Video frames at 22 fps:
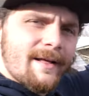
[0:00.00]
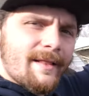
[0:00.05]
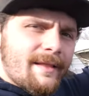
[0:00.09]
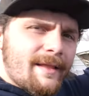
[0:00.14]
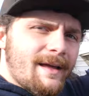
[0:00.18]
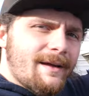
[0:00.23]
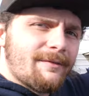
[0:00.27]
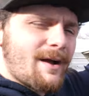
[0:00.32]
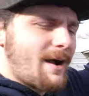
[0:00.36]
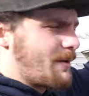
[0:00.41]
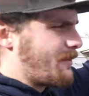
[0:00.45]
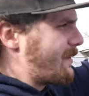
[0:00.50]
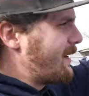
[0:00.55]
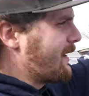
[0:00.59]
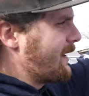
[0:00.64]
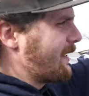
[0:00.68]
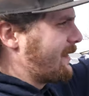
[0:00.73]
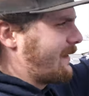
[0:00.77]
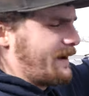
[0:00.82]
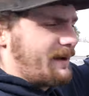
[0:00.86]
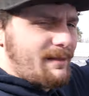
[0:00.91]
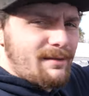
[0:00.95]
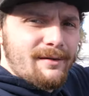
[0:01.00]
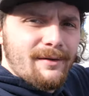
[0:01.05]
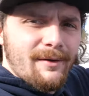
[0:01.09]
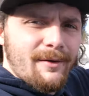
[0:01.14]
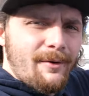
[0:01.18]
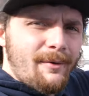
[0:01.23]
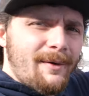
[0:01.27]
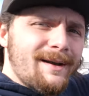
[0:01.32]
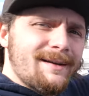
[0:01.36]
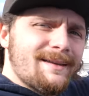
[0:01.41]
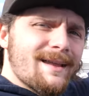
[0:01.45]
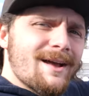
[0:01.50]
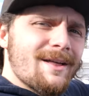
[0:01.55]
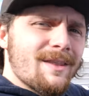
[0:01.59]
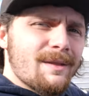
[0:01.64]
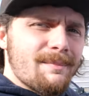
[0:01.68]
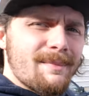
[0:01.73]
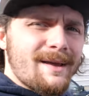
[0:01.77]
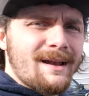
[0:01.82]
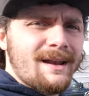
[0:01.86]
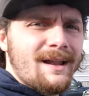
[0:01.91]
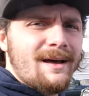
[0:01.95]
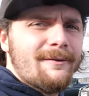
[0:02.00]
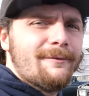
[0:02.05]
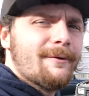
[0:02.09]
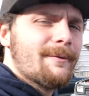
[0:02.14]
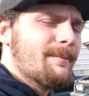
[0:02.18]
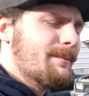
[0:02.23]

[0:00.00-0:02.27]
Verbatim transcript: they've got running lights right down the middle of them.